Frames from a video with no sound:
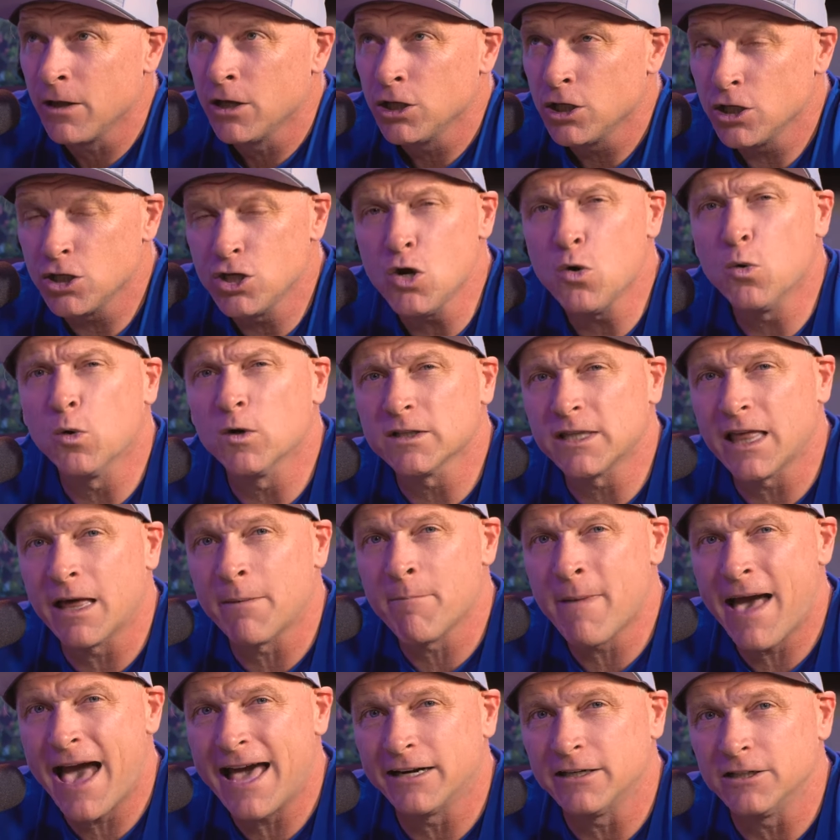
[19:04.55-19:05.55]
You do work that
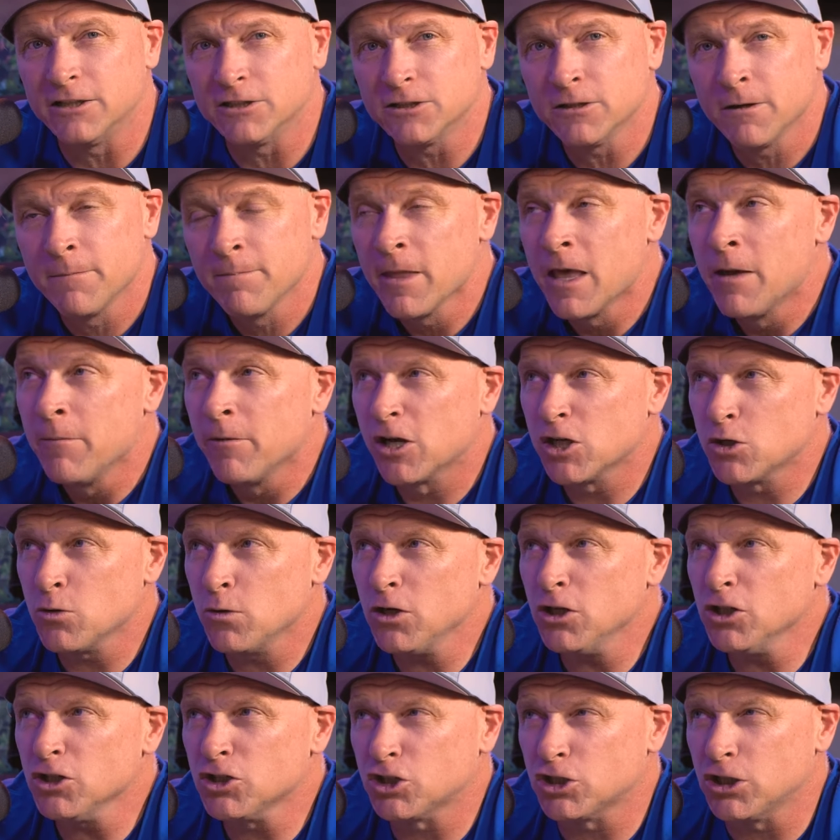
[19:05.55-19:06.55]
matters. Because when
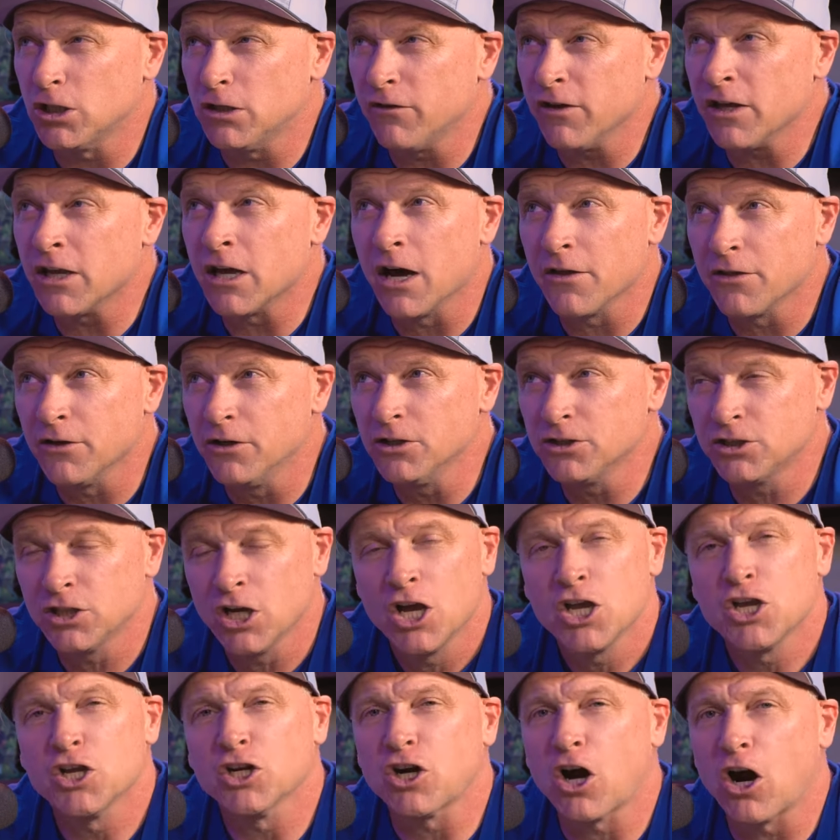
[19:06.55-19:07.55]
you're serving others,
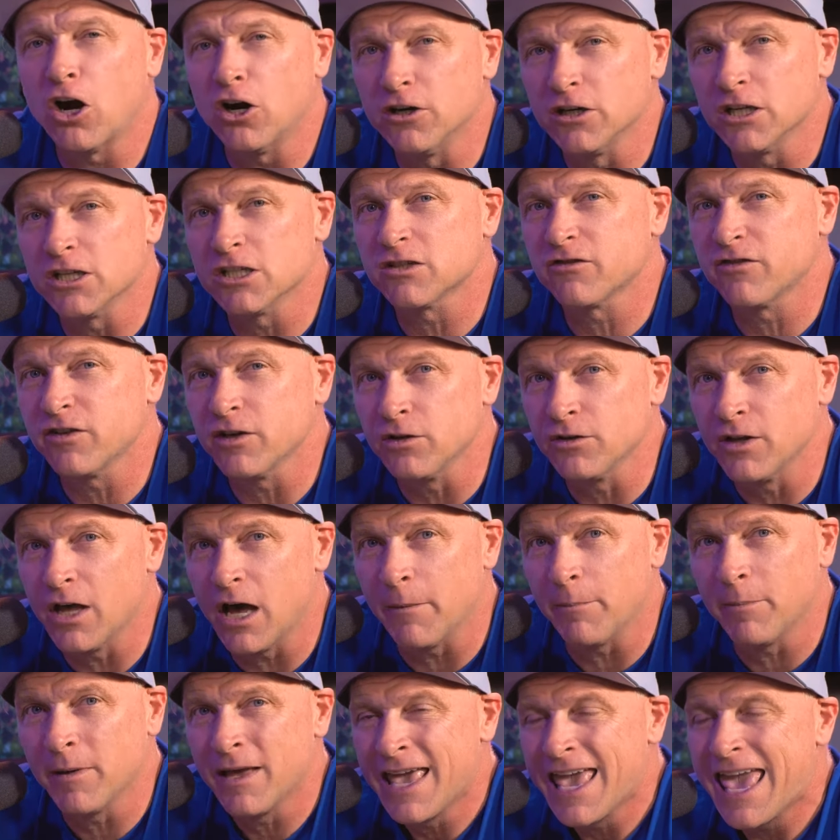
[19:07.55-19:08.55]
your heart is filled
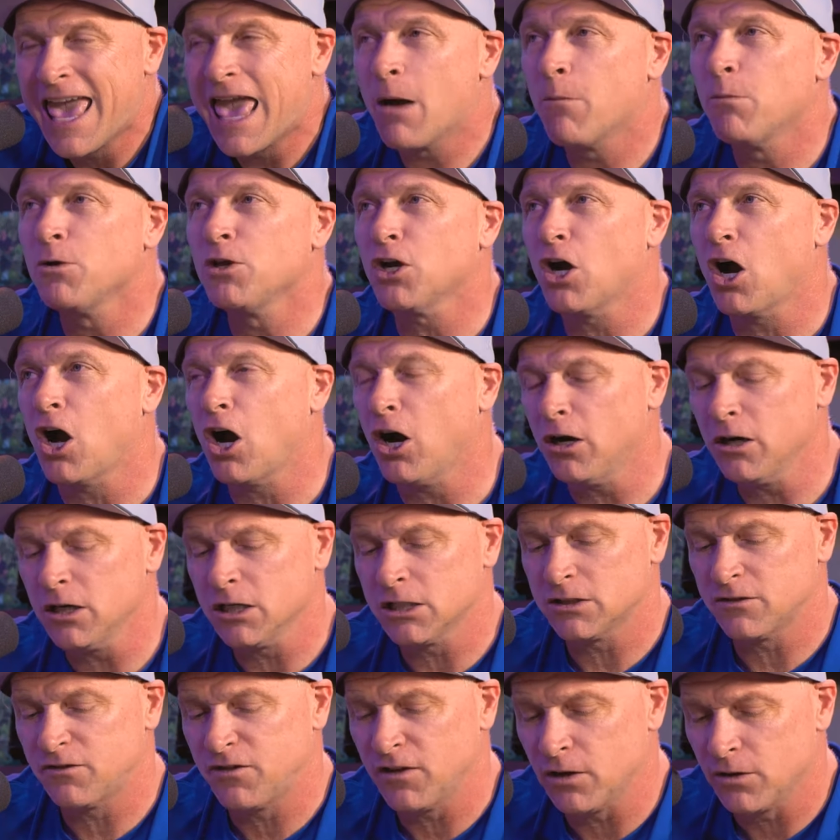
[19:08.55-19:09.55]
up. And when your heart
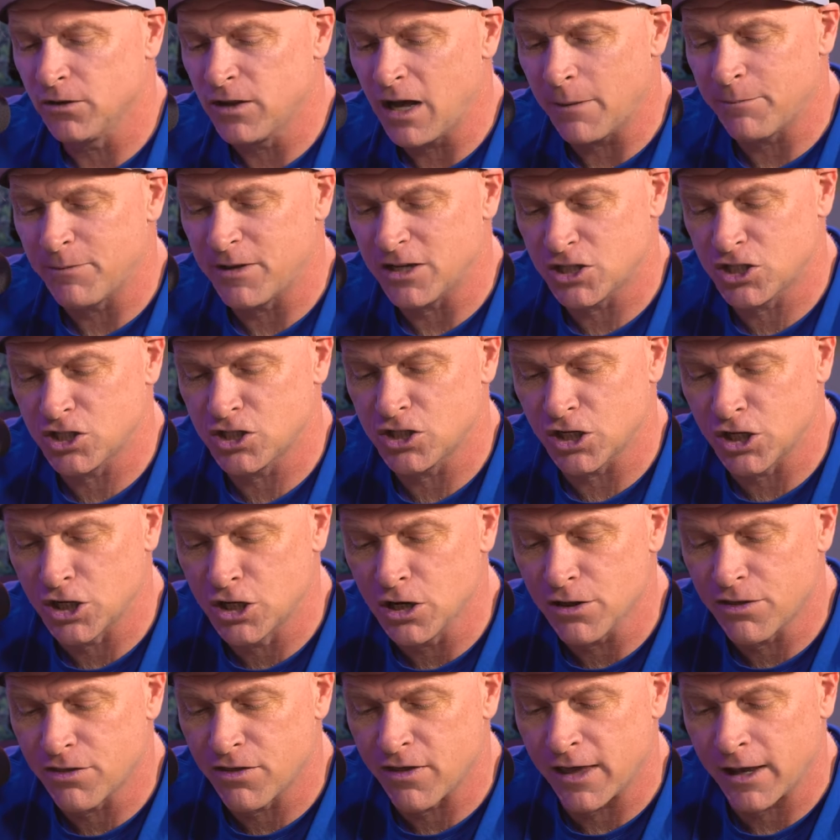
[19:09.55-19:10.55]
is filled up, this is a
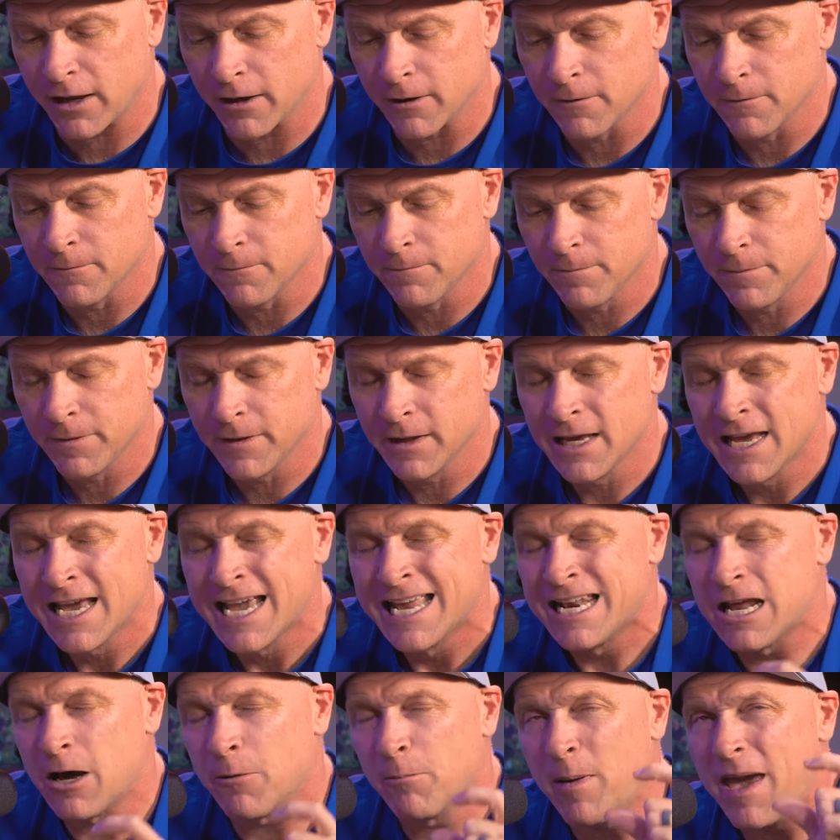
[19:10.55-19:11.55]
good thing.
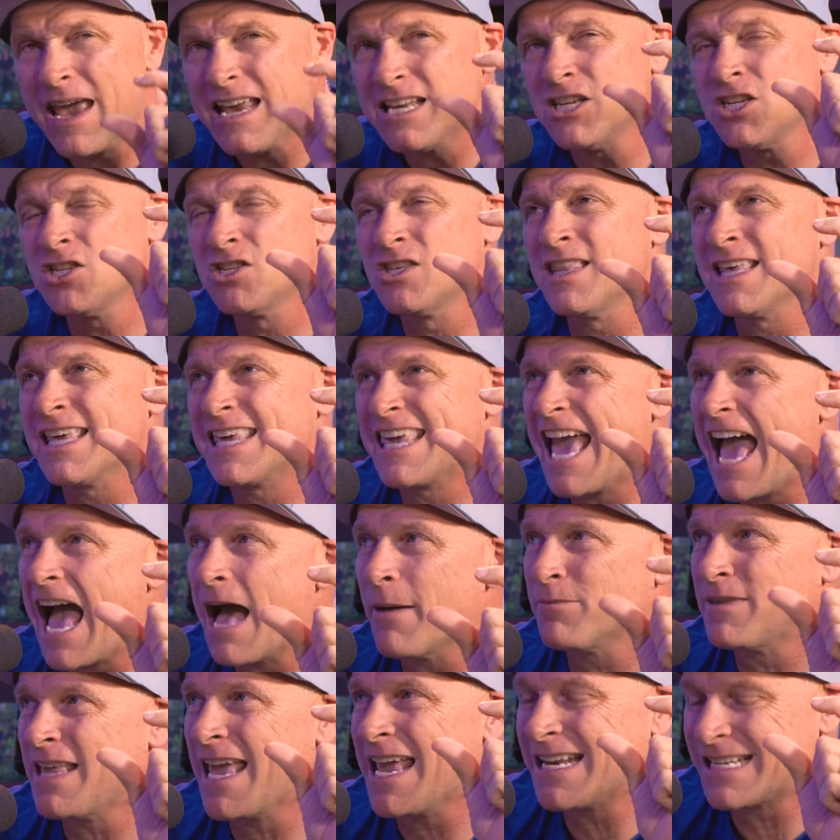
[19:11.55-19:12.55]
Now, patience in the
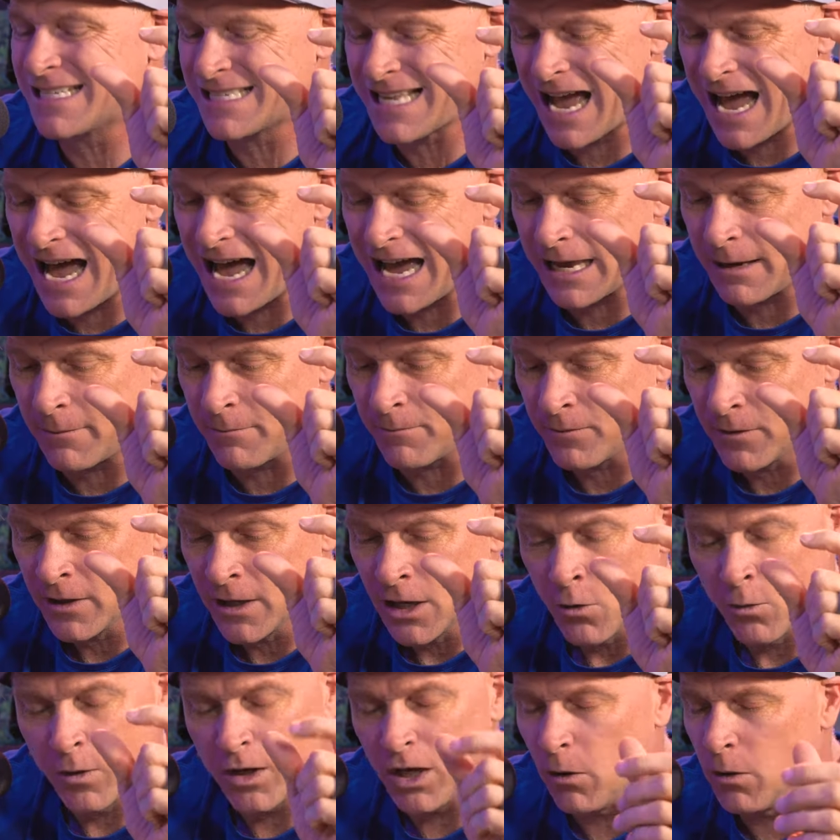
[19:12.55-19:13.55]
gap takes time.
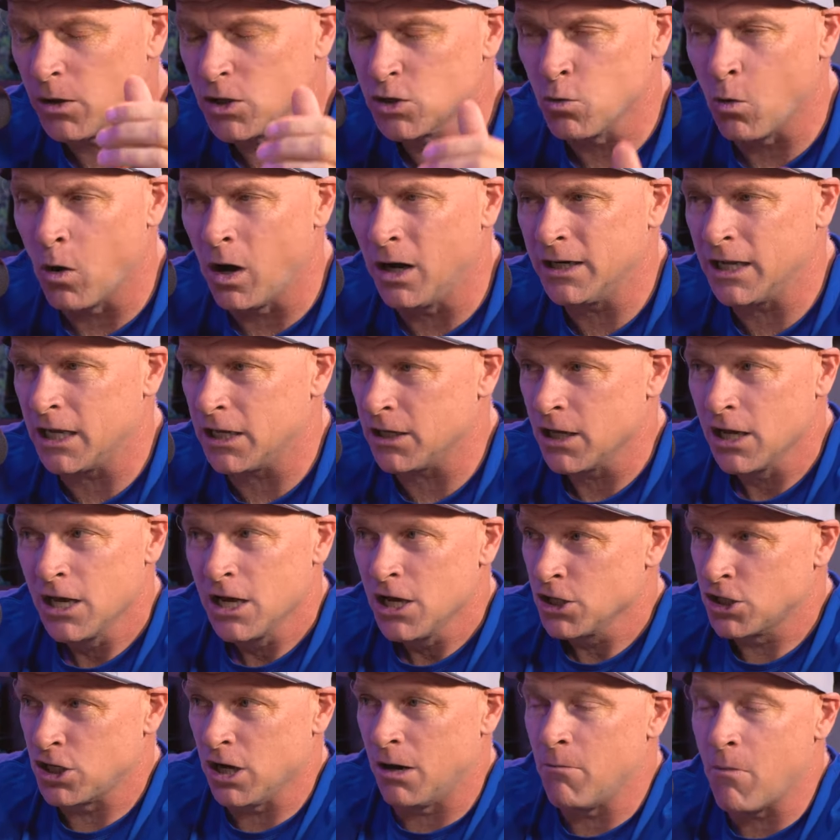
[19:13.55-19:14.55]
We always want it
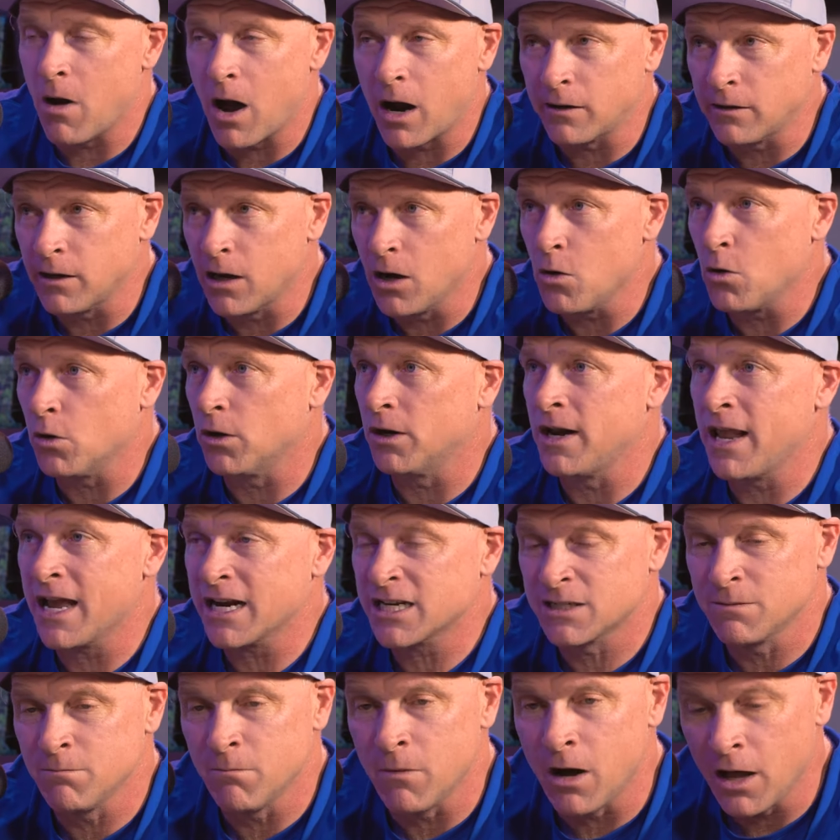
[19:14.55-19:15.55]
tomorrow or
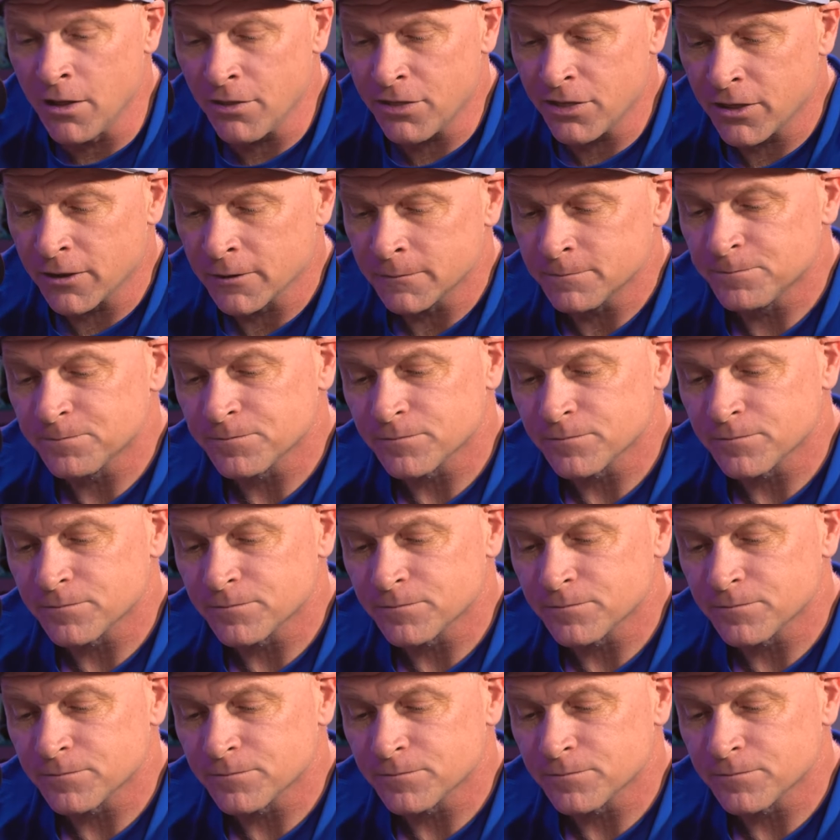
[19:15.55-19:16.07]
next month.